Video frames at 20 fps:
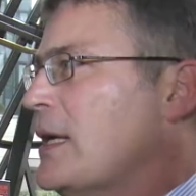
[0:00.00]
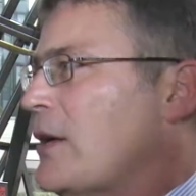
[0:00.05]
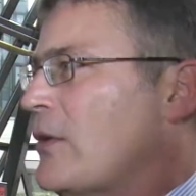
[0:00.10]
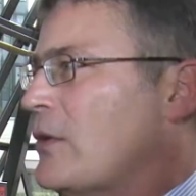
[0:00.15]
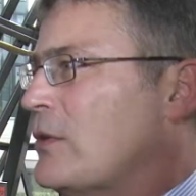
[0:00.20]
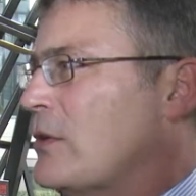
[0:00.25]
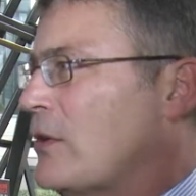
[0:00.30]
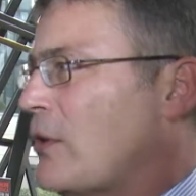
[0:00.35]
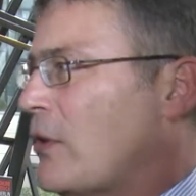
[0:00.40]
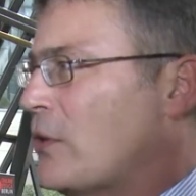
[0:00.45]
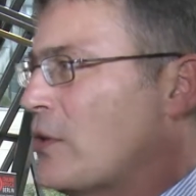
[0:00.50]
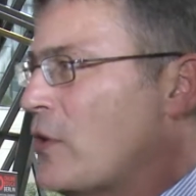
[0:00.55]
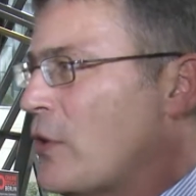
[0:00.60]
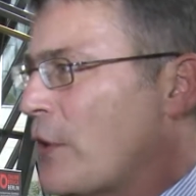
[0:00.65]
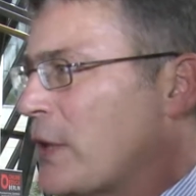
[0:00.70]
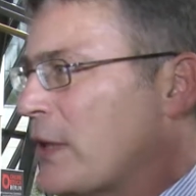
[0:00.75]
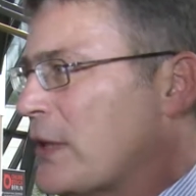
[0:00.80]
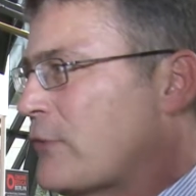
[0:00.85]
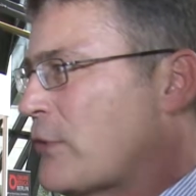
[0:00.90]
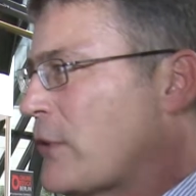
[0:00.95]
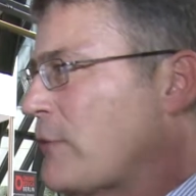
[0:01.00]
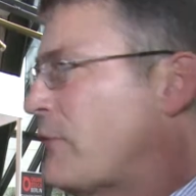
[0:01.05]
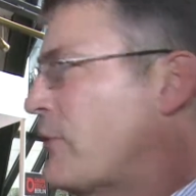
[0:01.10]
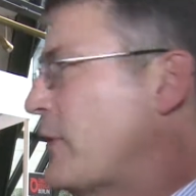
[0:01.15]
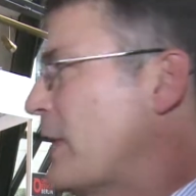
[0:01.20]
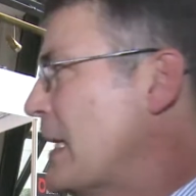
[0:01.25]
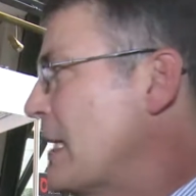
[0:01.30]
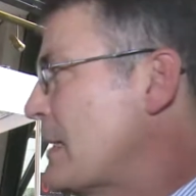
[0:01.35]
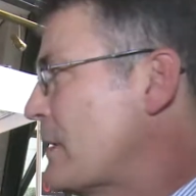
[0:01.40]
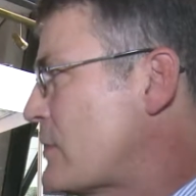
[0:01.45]
on learning from
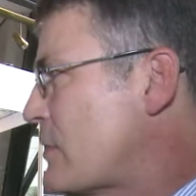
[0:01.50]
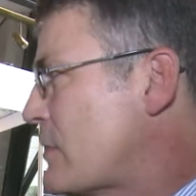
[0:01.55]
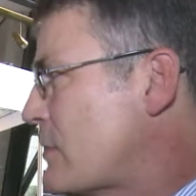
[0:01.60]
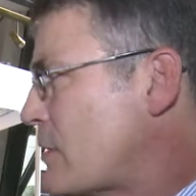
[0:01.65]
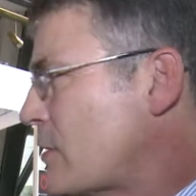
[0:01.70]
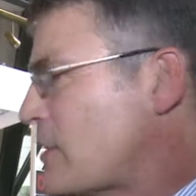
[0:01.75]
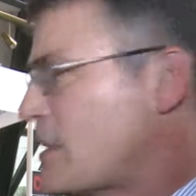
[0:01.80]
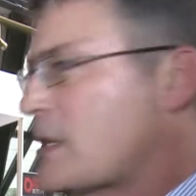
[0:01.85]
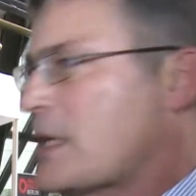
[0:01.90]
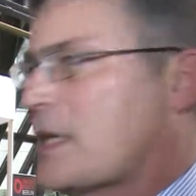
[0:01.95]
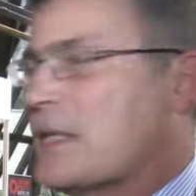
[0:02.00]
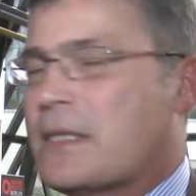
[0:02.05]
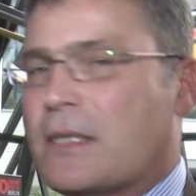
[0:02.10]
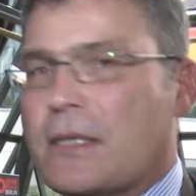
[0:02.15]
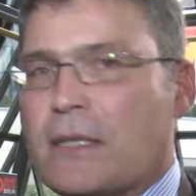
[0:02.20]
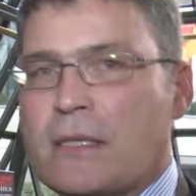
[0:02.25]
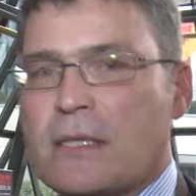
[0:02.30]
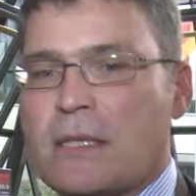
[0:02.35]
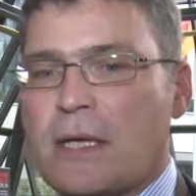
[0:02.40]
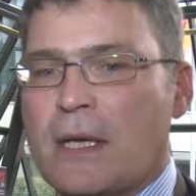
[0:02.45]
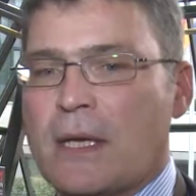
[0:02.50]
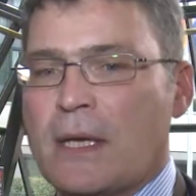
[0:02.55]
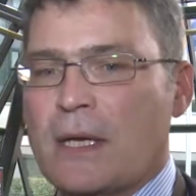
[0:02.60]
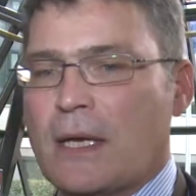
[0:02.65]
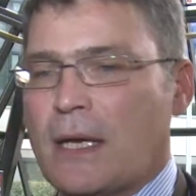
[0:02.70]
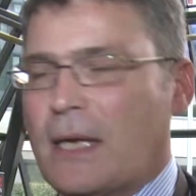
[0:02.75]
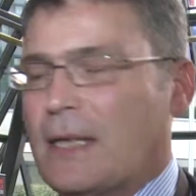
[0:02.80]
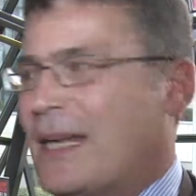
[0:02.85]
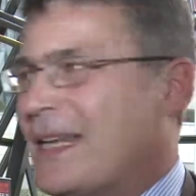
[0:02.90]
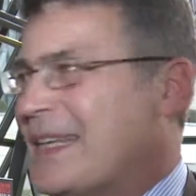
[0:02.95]
failures and successes,
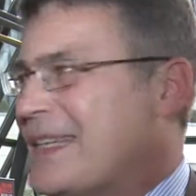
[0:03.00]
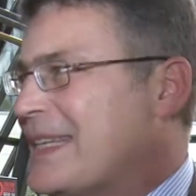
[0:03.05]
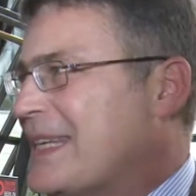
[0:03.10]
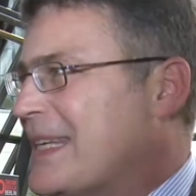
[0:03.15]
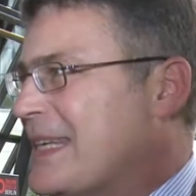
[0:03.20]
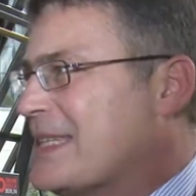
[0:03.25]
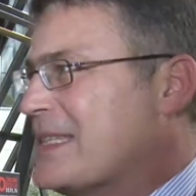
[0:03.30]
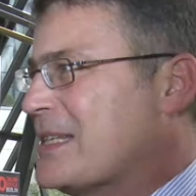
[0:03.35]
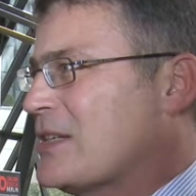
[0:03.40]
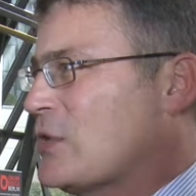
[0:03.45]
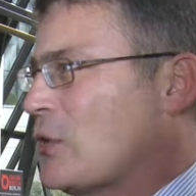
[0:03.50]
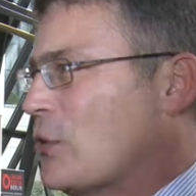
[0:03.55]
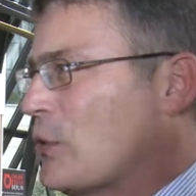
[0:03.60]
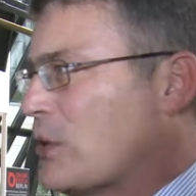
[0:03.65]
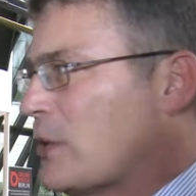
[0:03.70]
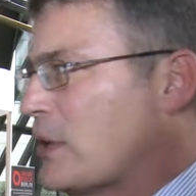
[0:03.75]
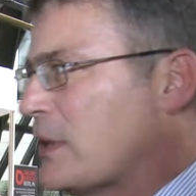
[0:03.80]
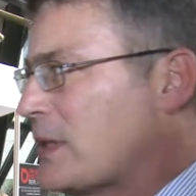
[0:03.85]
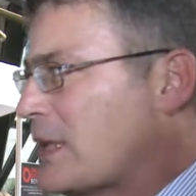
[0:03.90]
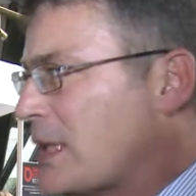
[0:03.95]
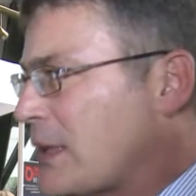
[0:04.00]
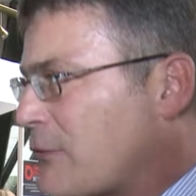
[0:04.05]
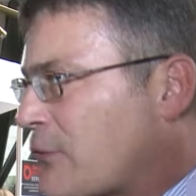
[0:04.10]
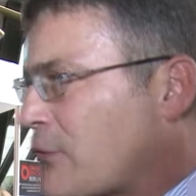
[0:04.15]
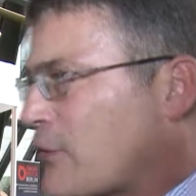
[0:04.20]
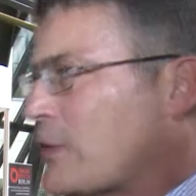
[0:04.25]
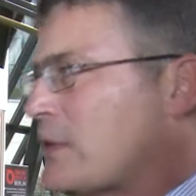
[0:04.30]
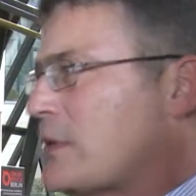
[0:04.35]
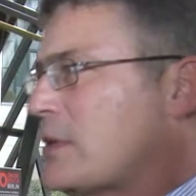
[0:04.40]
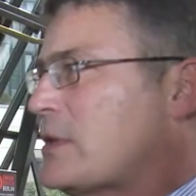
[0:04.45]
and that needs a total
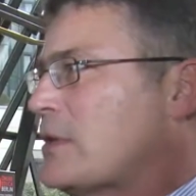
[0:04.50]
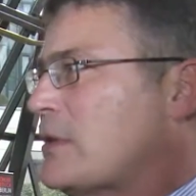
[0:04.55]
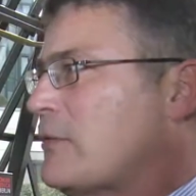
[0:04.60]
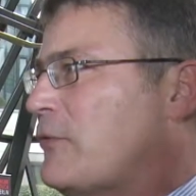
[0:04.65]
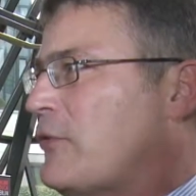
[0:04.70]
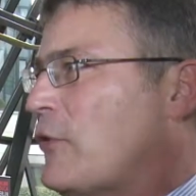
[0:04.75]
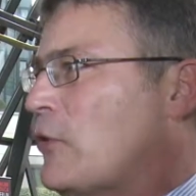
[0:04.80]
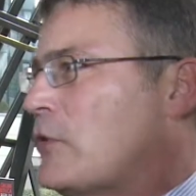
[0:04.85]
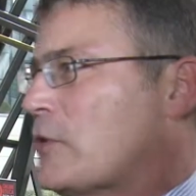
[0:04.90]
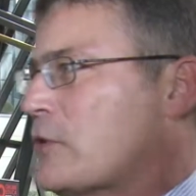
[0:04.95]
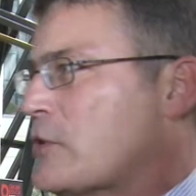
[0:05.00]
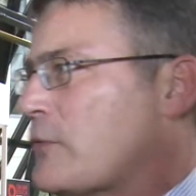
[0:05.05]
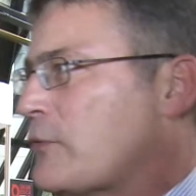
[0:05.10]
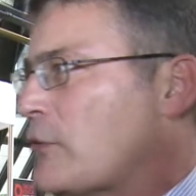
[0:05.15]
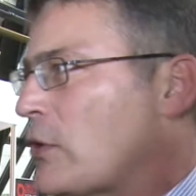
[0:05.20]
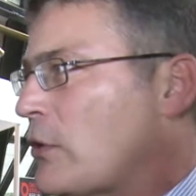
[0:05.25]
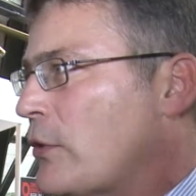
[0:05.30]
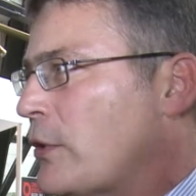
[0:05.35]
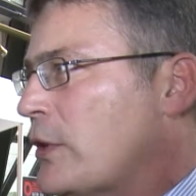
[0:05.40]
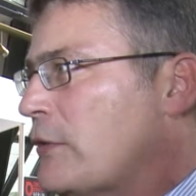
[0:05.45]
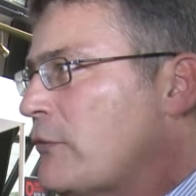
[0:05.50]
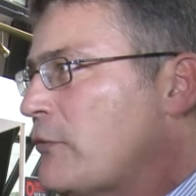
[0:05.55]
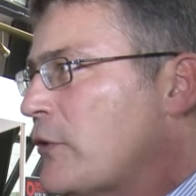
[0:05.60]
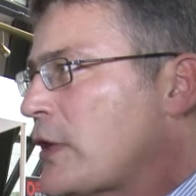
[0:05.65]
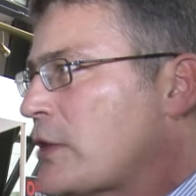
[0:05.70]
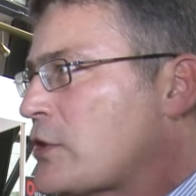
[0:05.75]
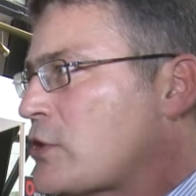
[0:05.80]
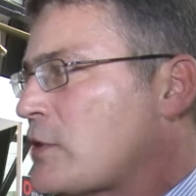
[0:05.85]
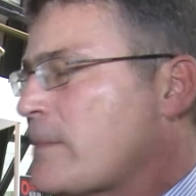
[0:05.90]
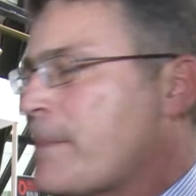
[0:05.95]
different focus of the learning
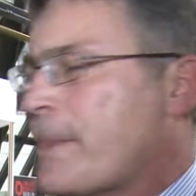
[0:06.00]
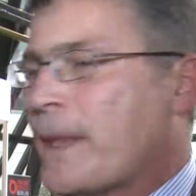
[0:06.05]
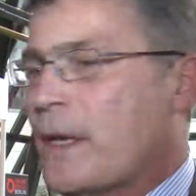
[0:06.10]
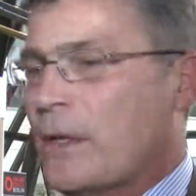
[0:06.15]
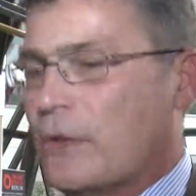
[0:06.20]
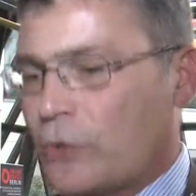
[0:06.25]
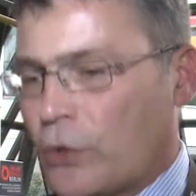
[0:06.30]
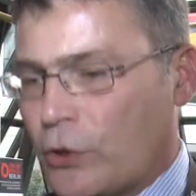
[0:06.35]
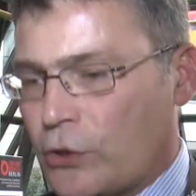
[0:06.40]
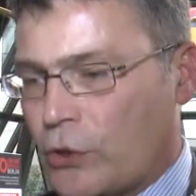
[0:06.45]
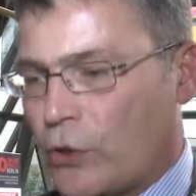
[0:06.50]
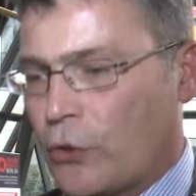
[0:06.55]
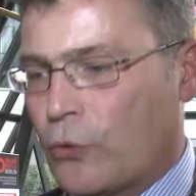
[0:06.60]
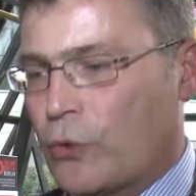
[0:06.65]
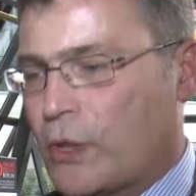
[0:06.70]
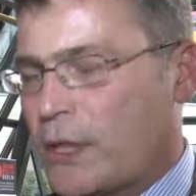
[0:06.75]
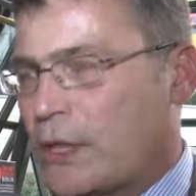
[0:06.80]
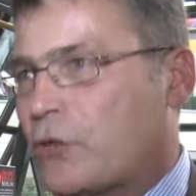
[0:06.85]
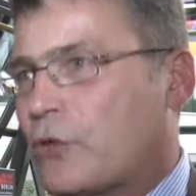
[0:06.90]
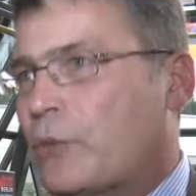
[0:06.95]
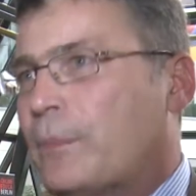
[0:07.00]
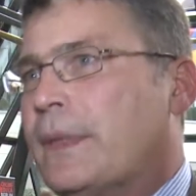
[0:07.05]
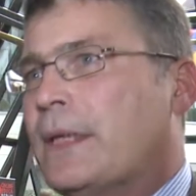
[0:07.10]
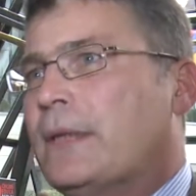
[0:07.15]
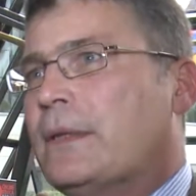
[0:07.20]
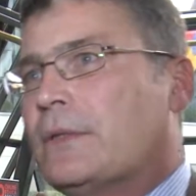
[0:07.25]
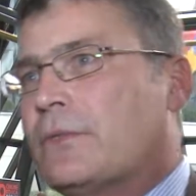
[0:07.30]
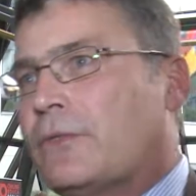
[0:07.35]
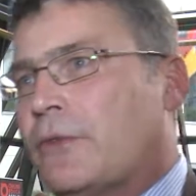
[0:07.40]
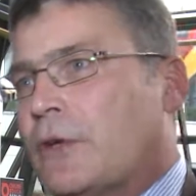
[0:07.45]
function, not only to
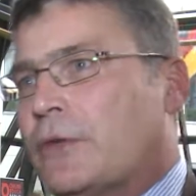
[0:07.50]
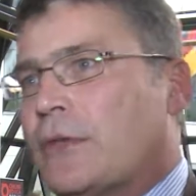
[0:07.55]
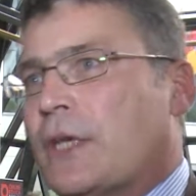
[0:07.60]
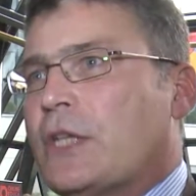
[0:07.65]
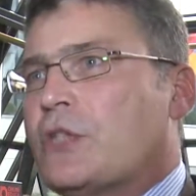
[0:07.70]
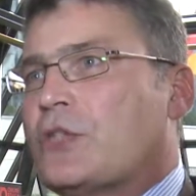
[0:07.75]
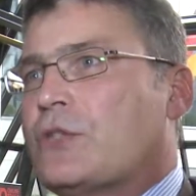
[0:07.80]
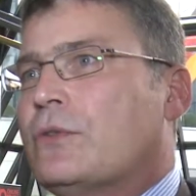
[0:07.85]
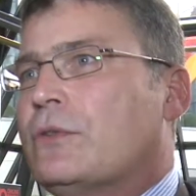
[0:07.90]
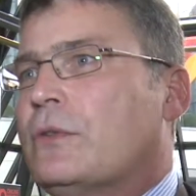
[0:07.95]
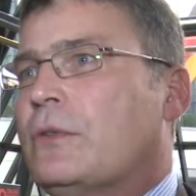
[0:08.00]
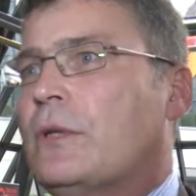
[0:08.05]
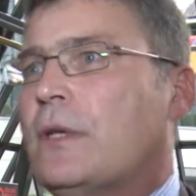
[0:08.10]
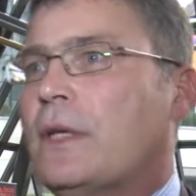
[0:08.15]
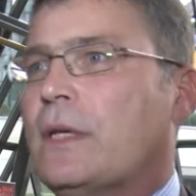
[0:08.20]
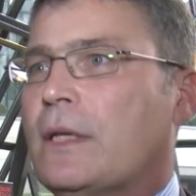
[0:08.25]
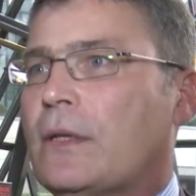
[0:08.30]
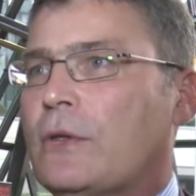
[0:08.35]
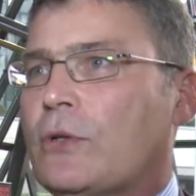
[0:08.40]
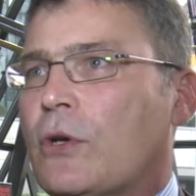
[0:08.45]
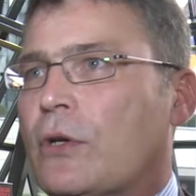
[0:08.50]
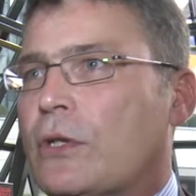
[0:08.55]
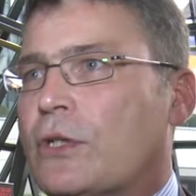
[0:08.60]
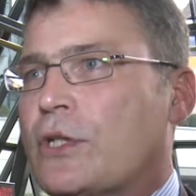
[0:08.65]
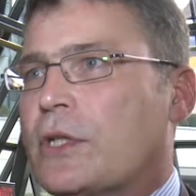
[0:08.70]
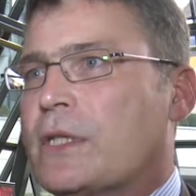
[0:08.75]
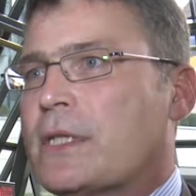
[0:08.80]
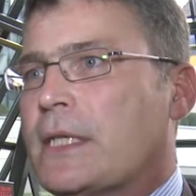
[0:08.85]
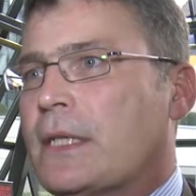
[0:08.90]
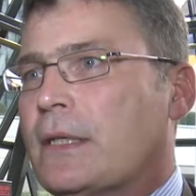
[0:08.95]
build foundational
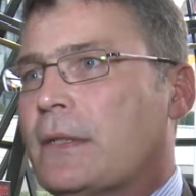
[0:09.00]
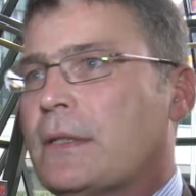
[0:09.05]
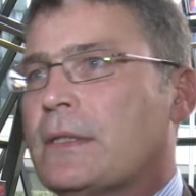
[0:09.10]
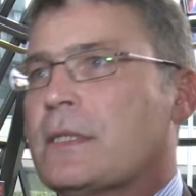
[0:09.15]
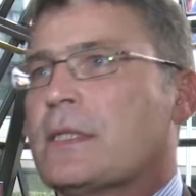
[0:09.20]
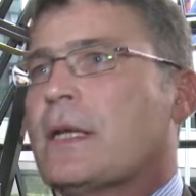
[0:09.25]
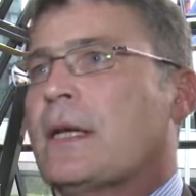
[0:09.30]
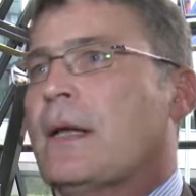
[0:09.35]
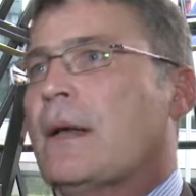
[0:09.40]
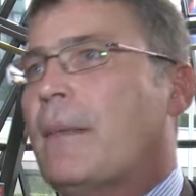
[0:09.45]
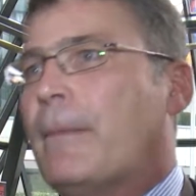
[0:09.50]
knowledge and skills,